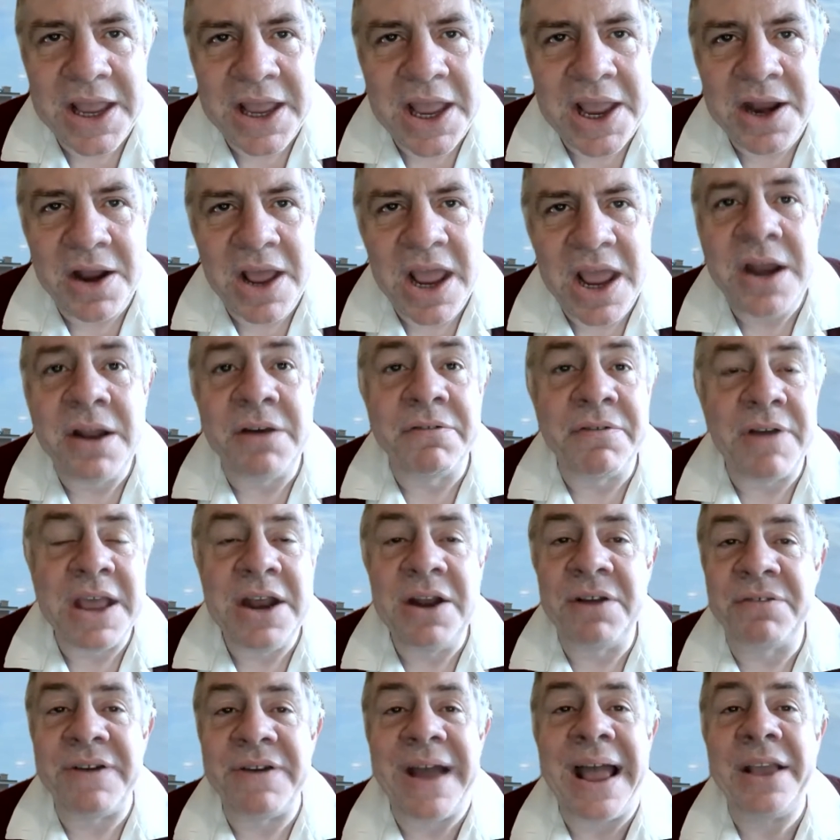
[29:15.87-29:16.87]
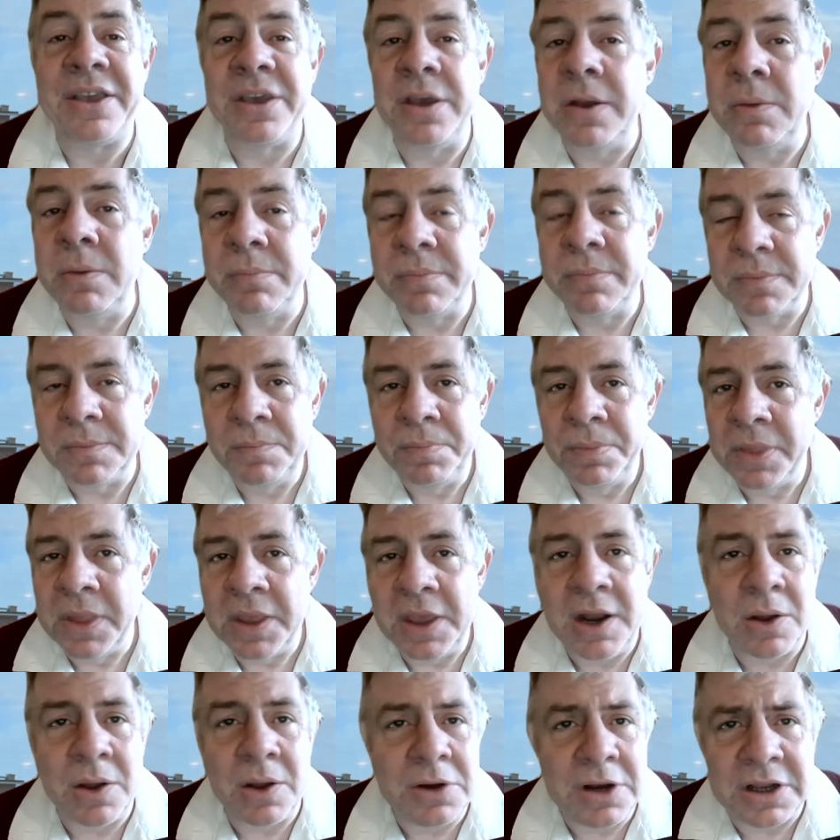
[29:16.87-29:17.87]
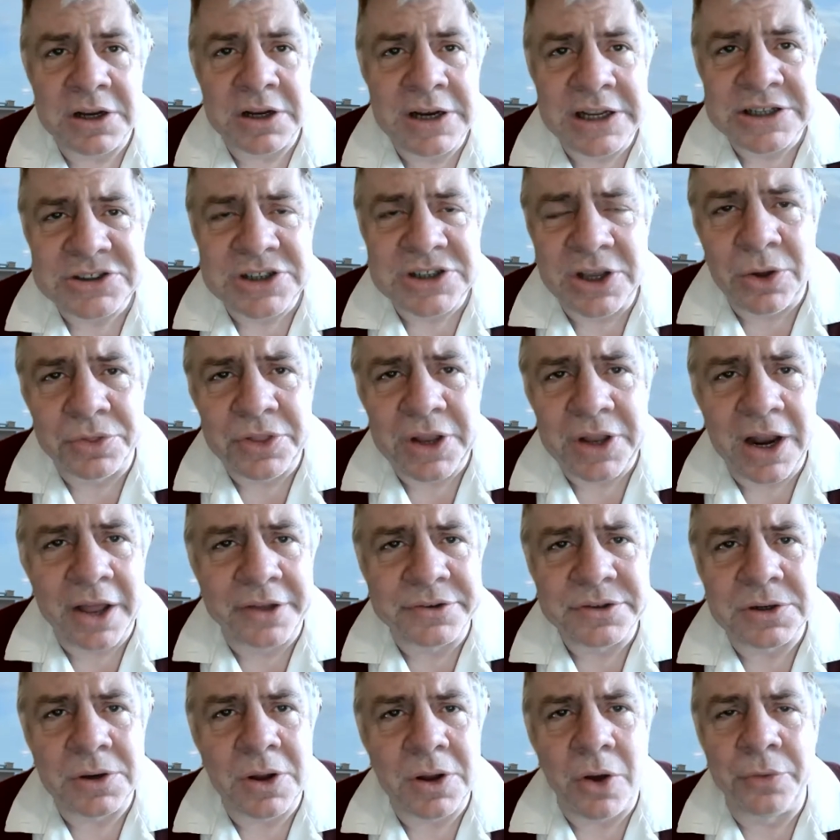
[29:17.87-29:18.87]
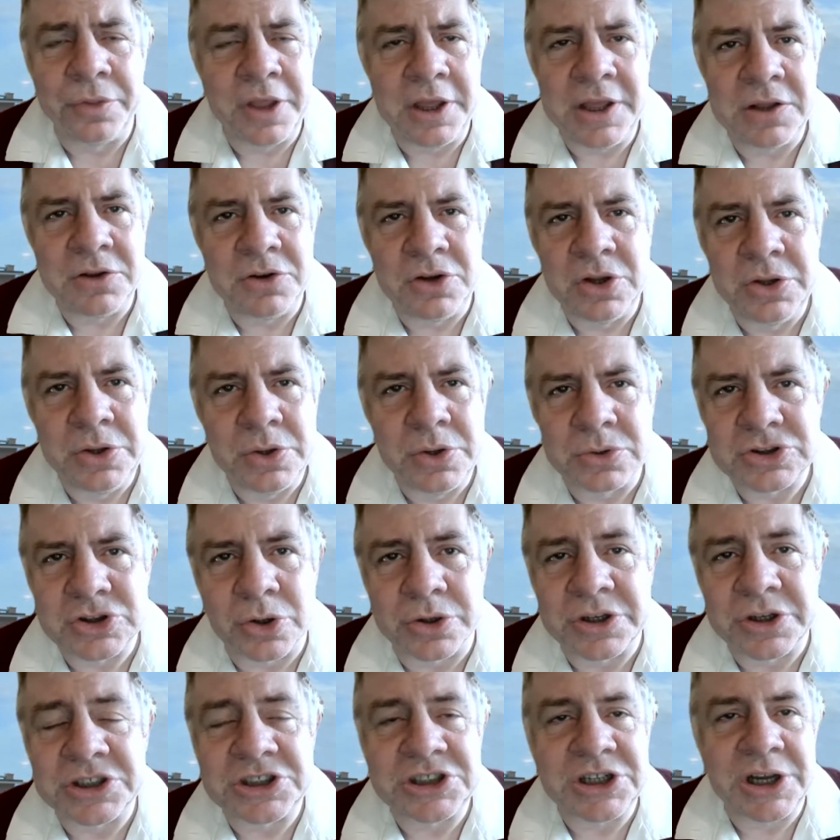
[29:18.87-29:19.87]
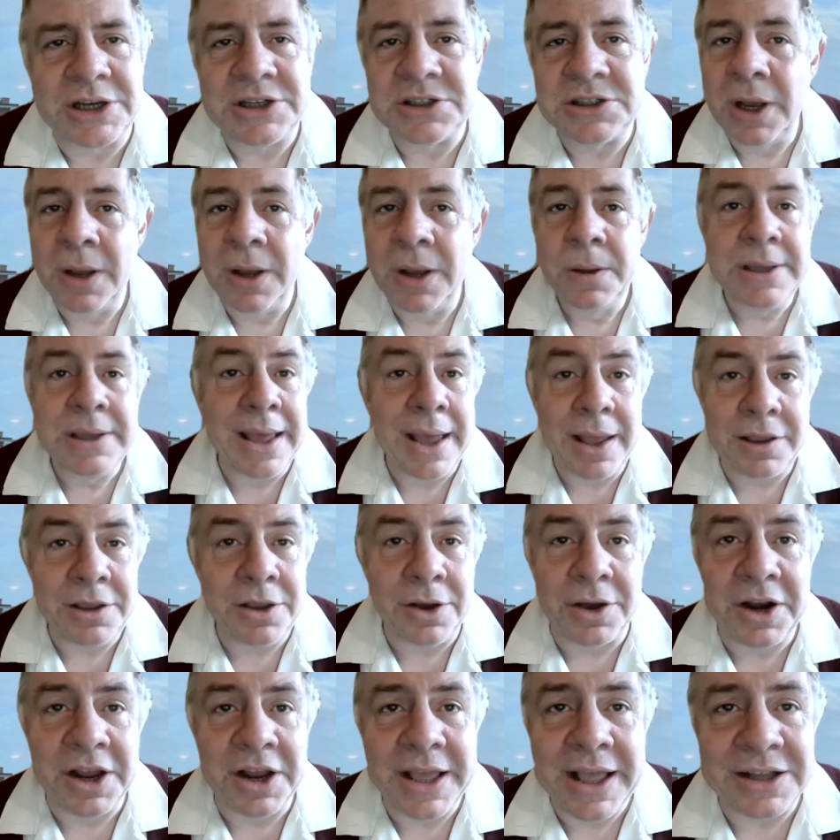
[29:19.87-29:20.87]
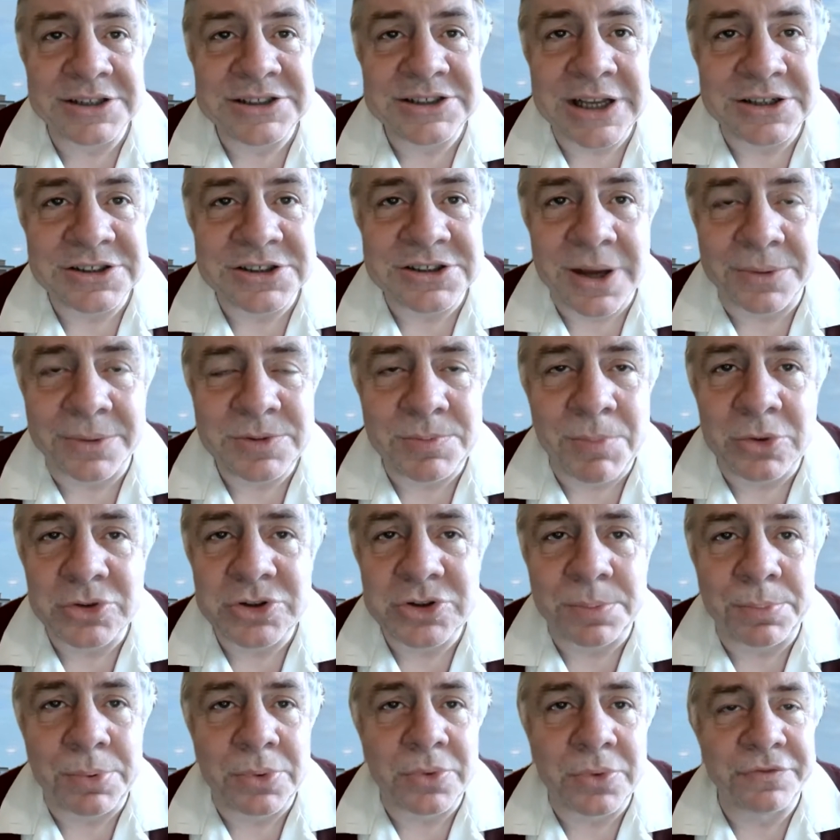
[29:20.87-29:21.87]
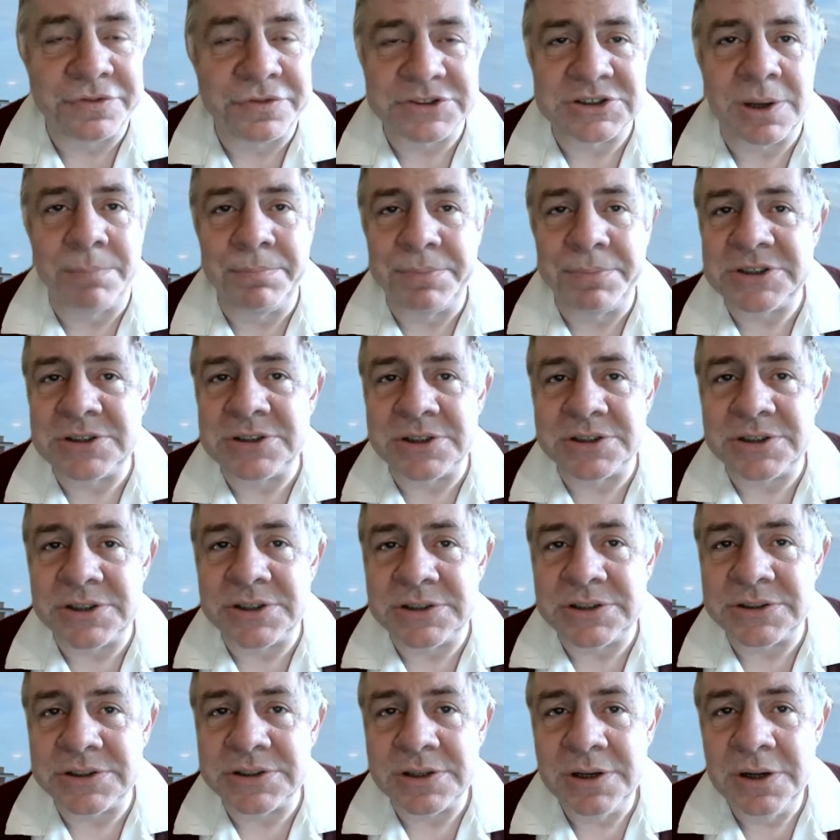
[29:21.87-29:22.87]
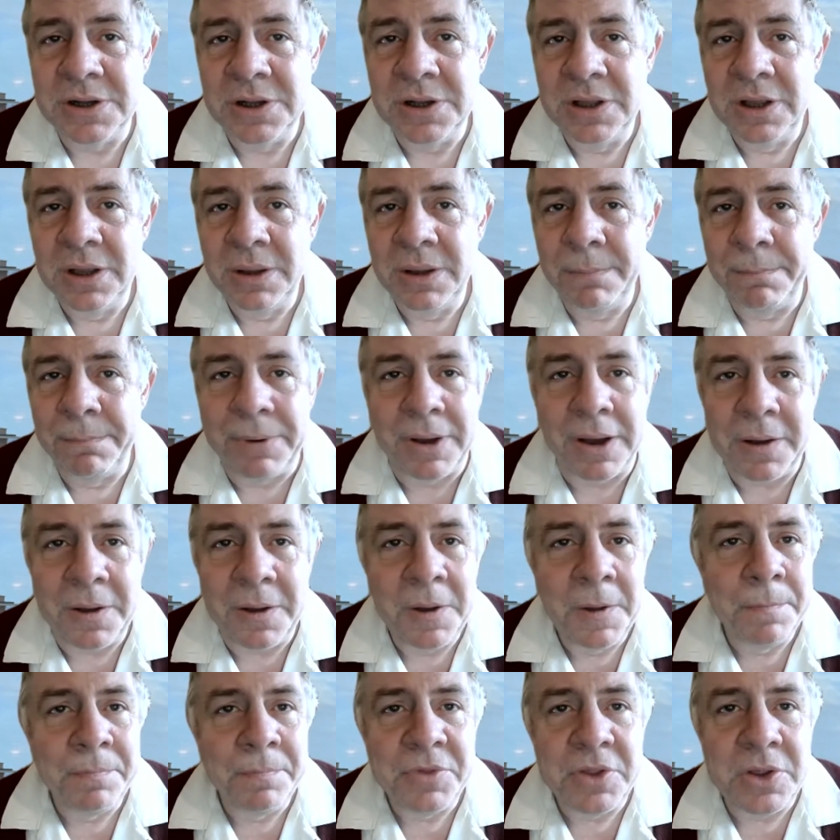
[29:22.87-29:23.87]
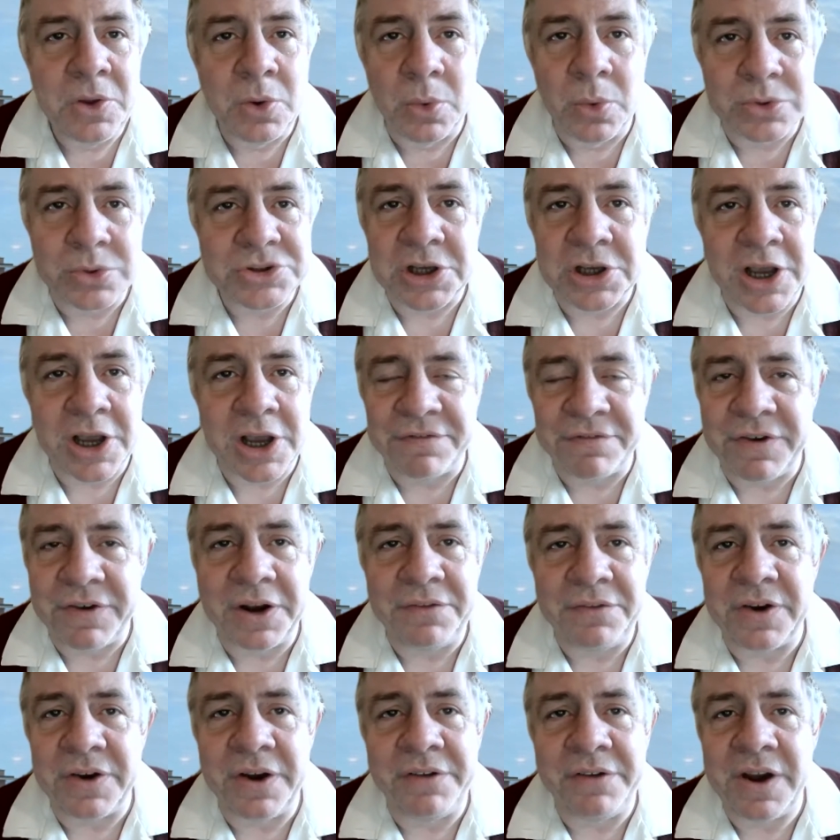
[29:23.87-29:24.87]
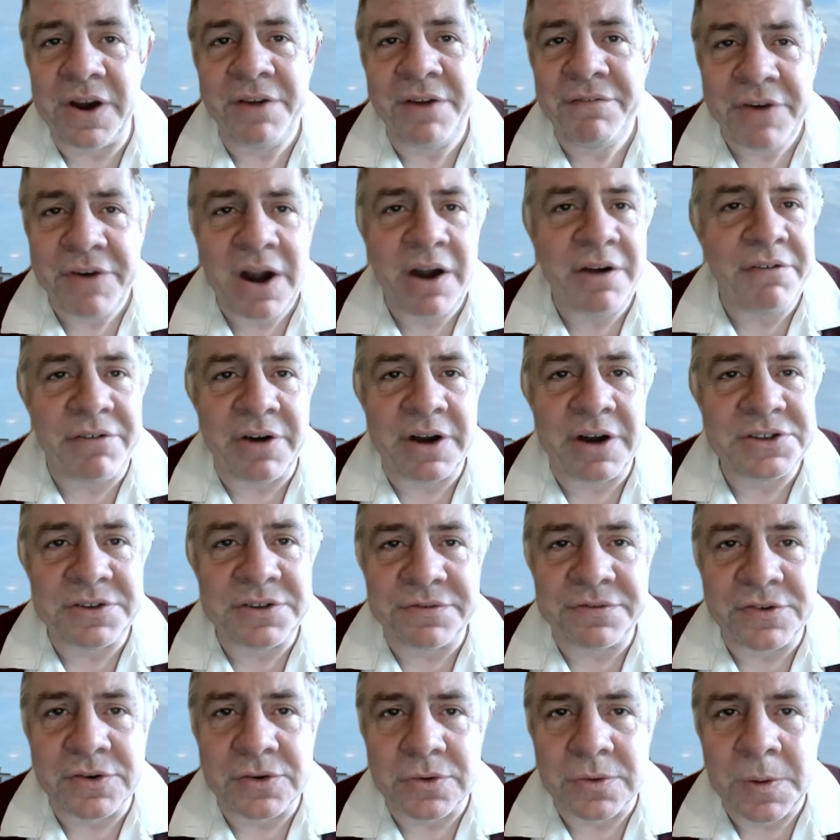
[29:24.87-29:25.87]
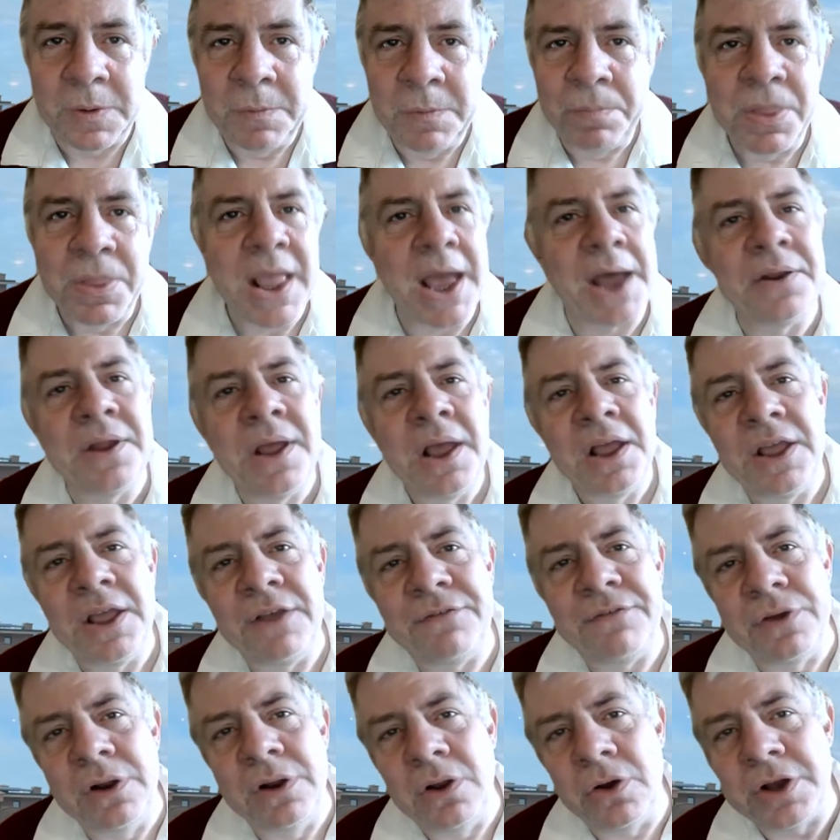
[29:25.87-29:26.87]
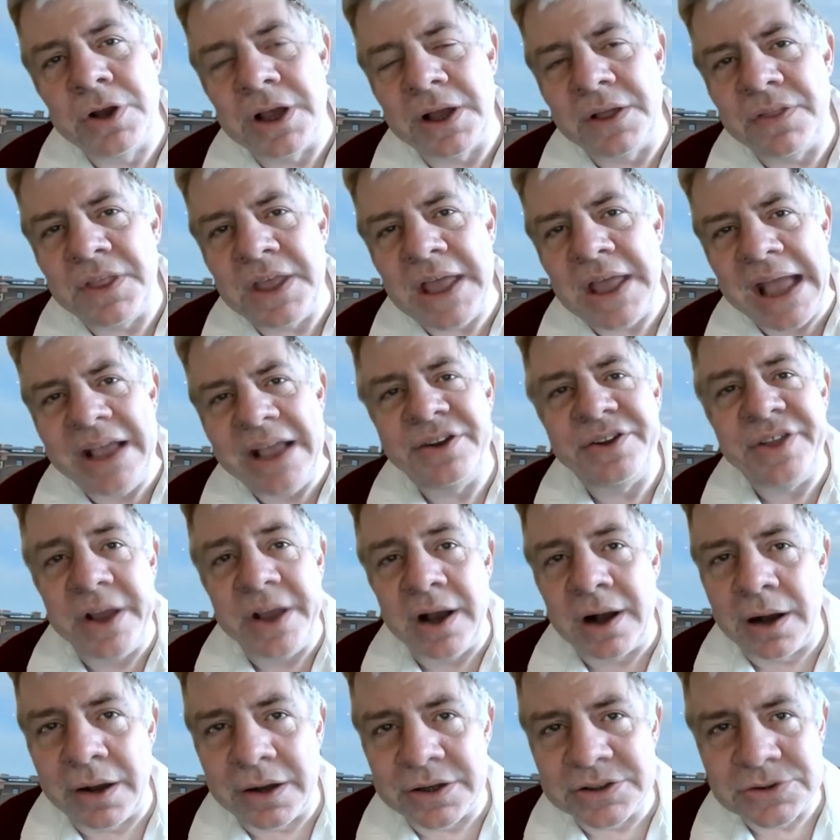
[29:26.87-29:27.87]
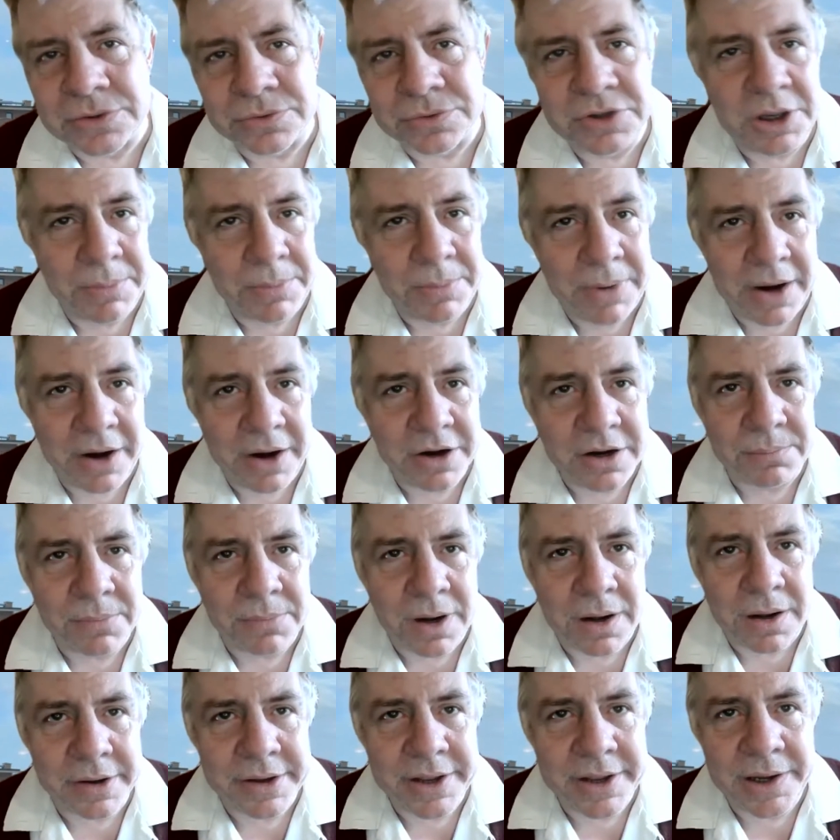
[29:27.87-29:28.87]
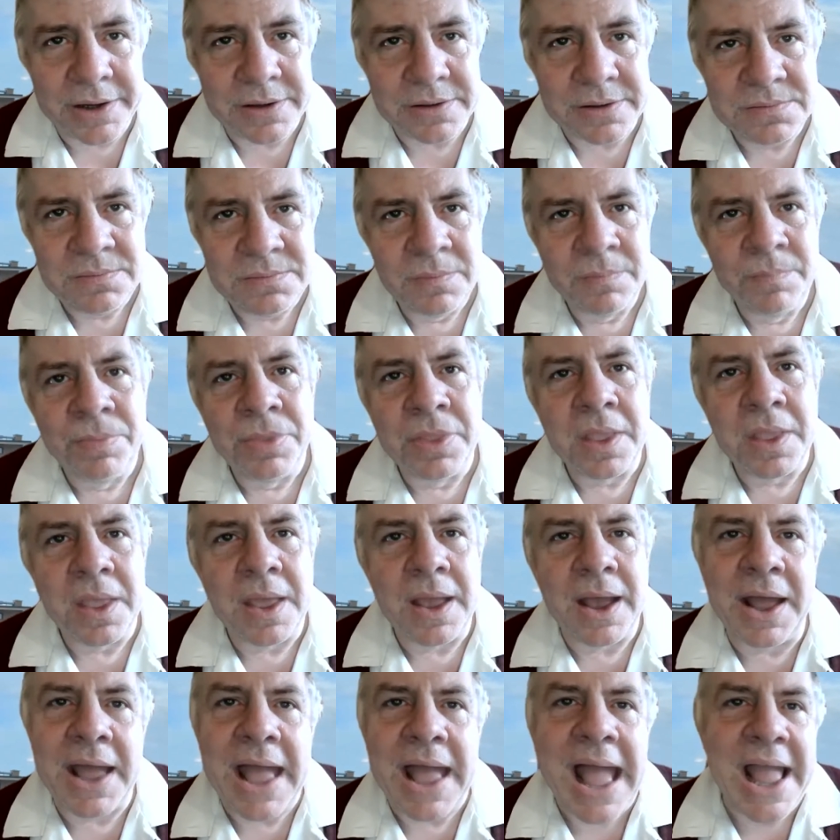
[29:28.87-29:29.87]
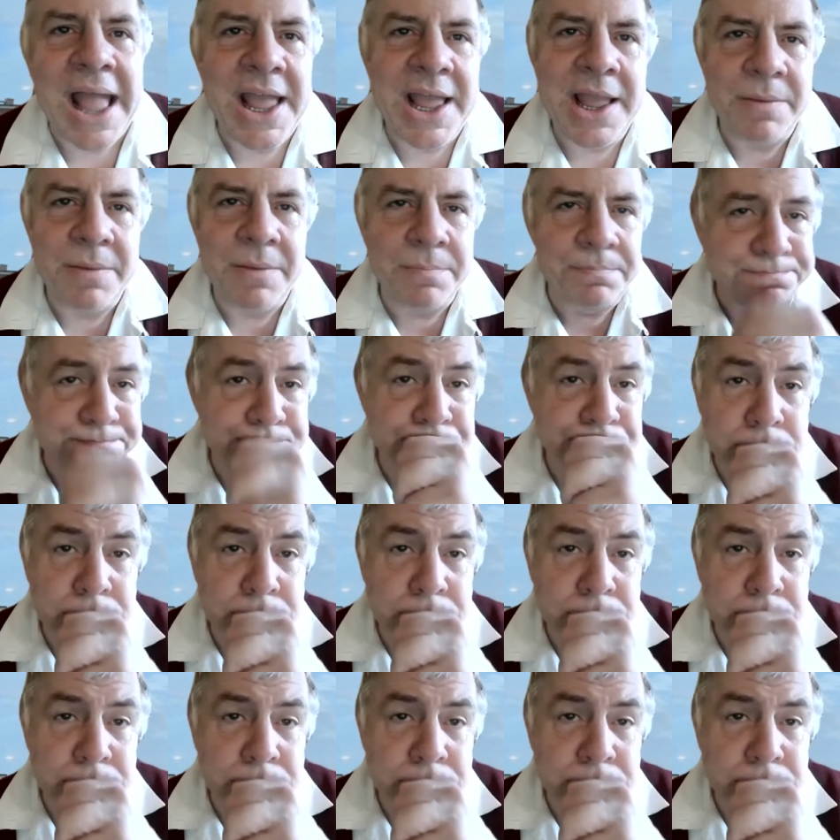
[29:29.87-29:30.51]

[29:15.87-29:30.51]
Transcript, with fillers: in in a in a vacuum you know, listing on the London on the New York Stock Exchange, yeah, you're going to get a 10 times multiple for some businesses. But you're also going to find it very, very, very, very difficult. And if you look at the ADRs on the American market, uh, a